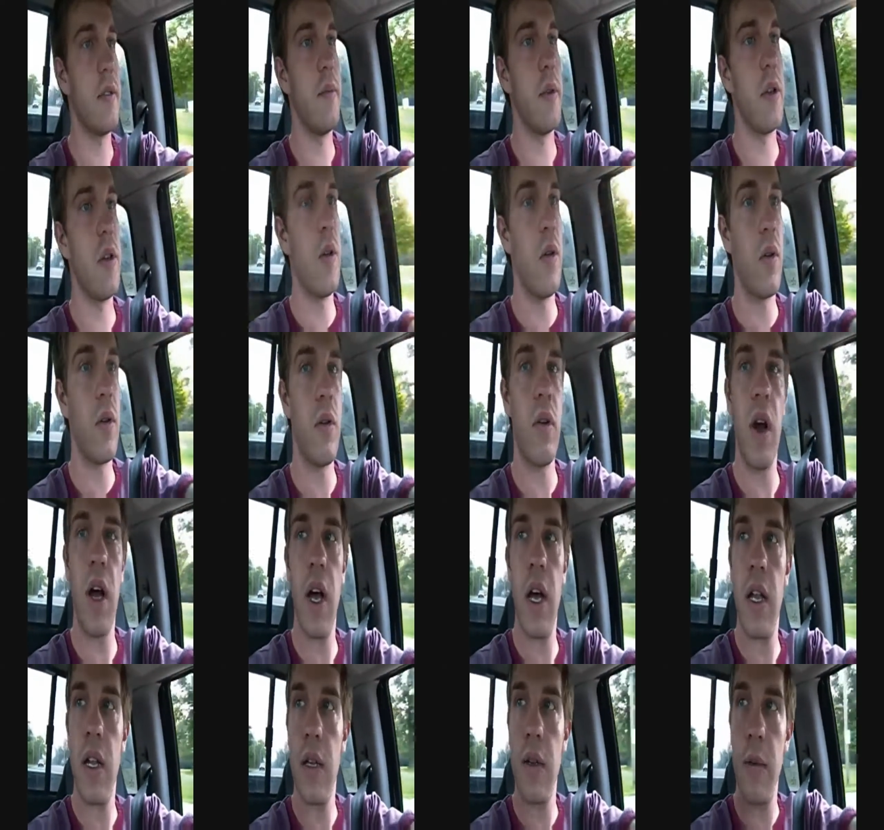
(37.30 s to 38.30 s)
things have been going
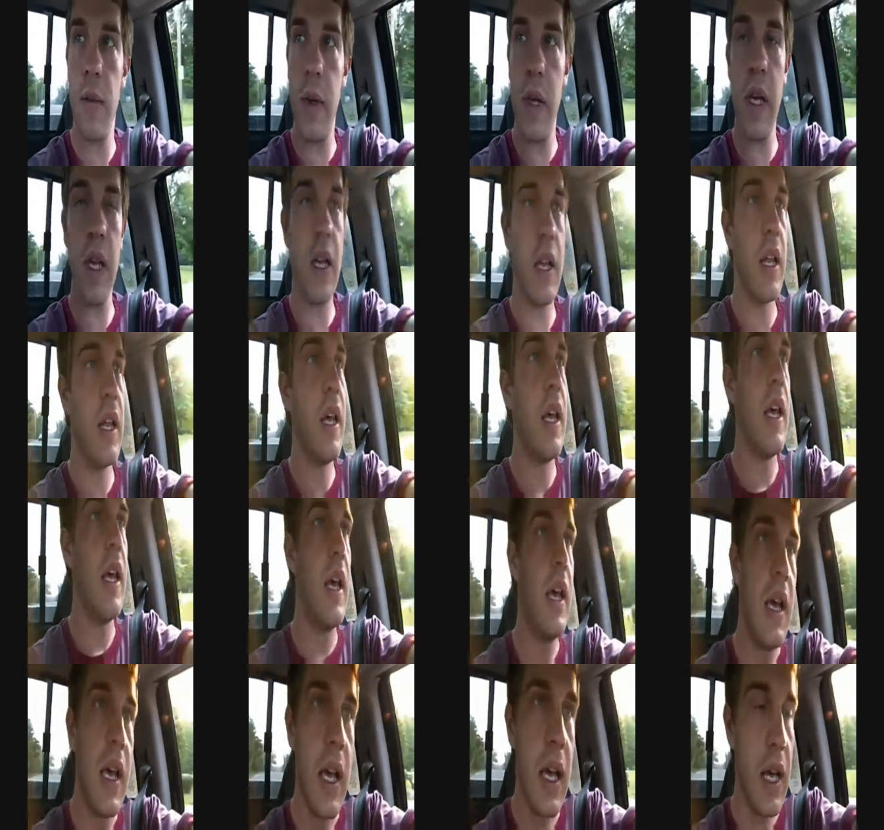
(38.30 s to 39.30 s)
awry a little bit,
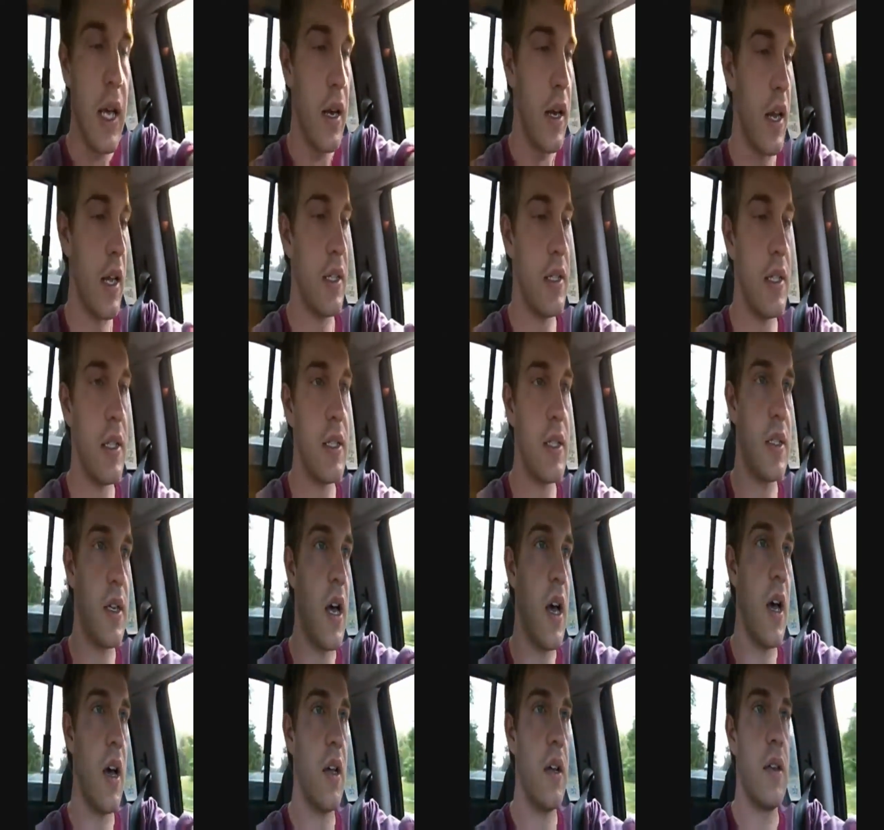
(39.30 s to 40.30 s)
and that's
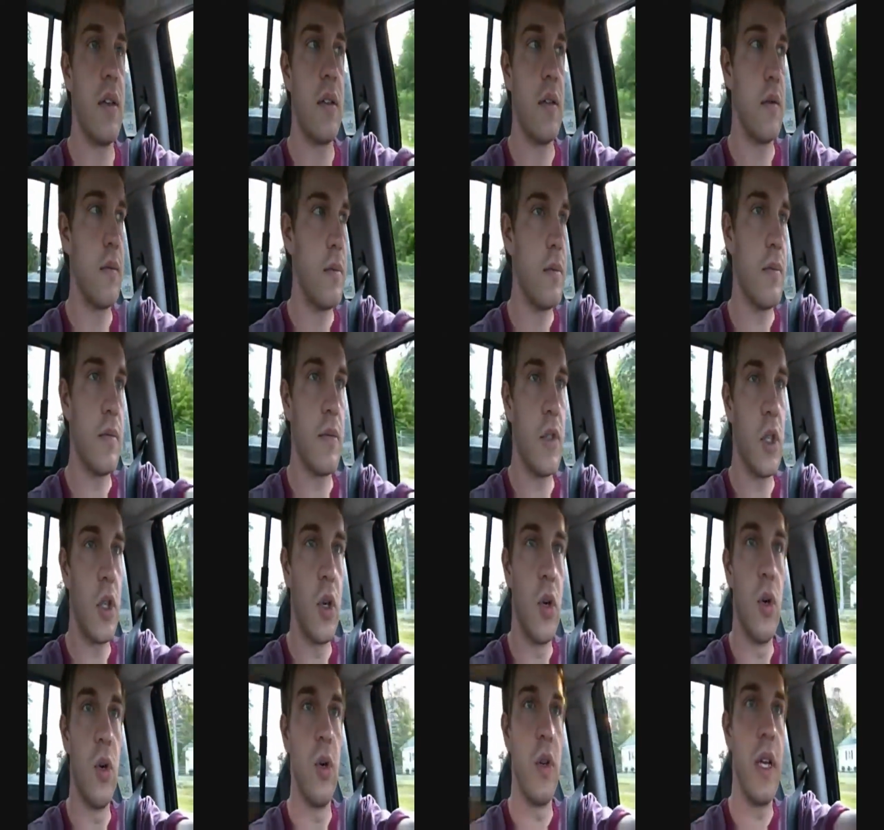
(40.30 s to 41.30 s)
just not
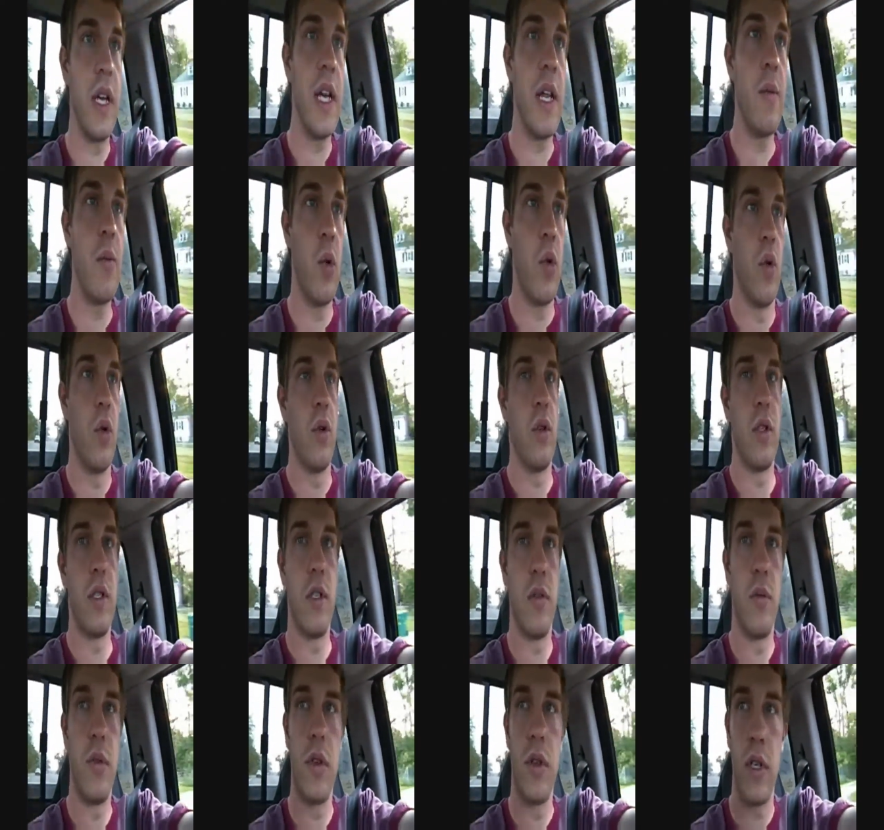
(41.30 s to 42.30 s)
cool anymore.
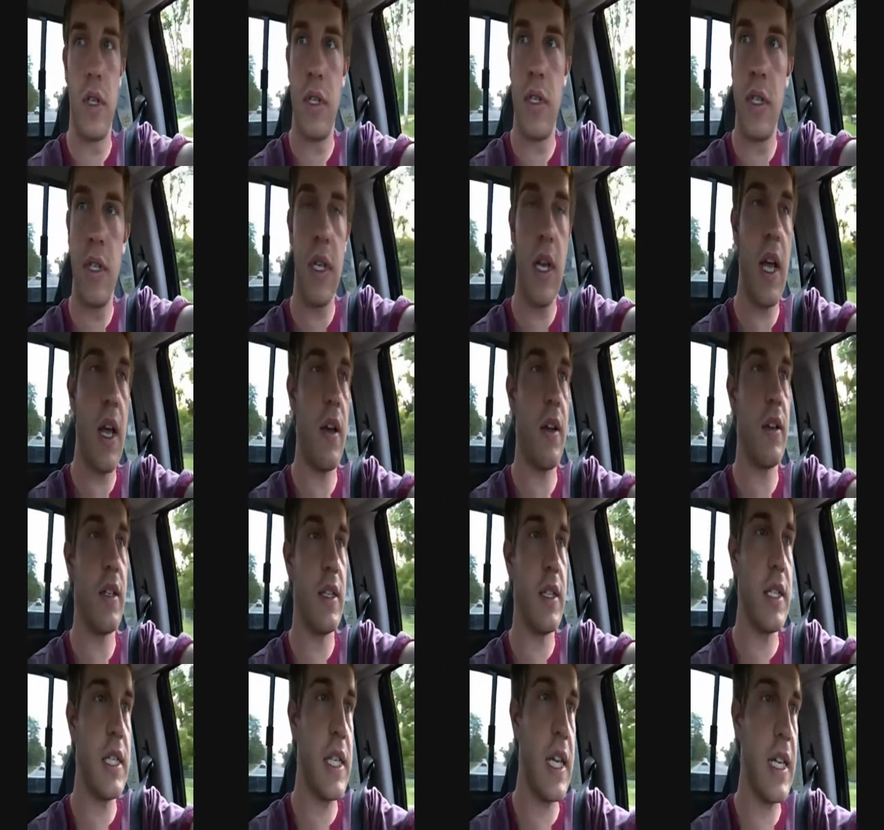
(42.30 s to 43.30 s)
So we're going to sit
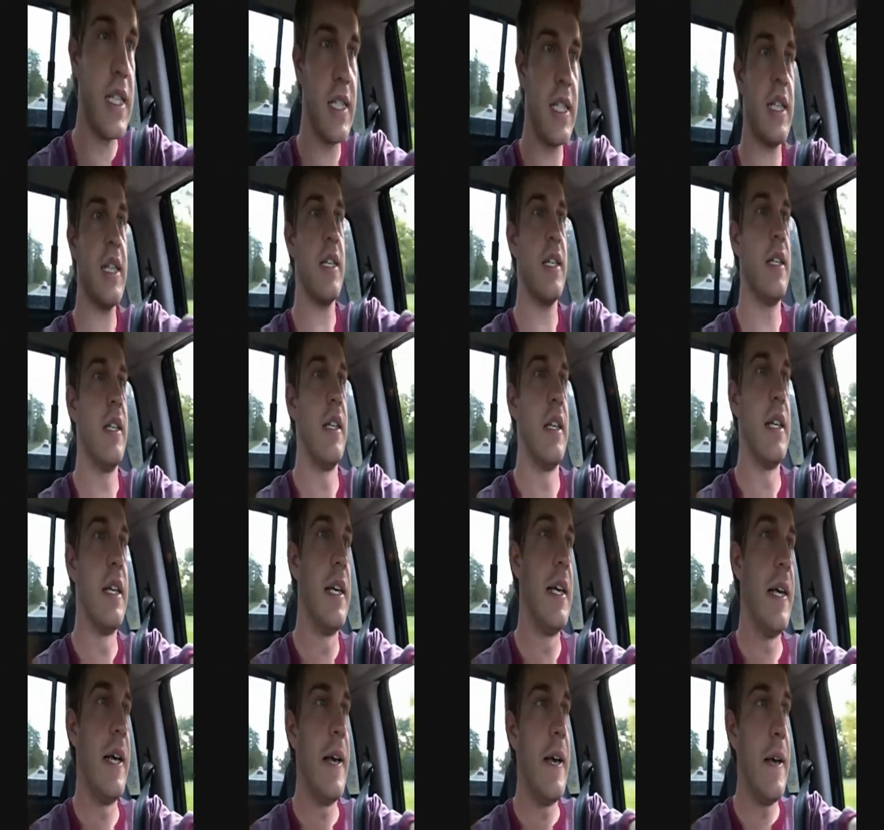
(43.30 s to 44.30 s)
down and discuss it
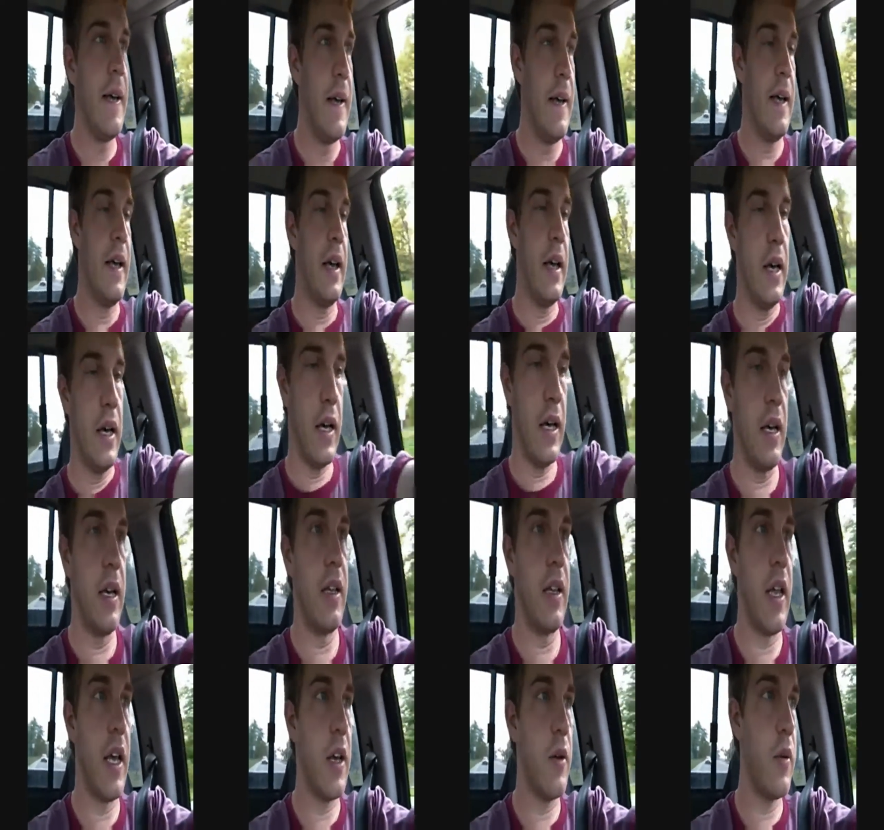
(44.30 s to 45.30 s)

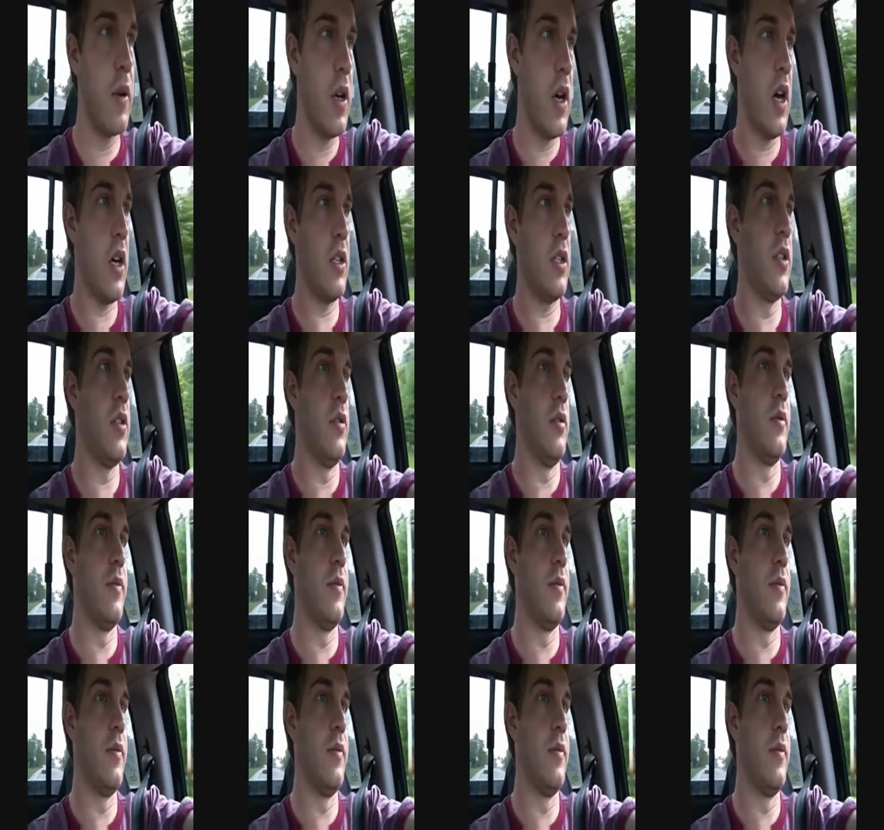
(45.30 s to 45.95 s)
uh, like we ought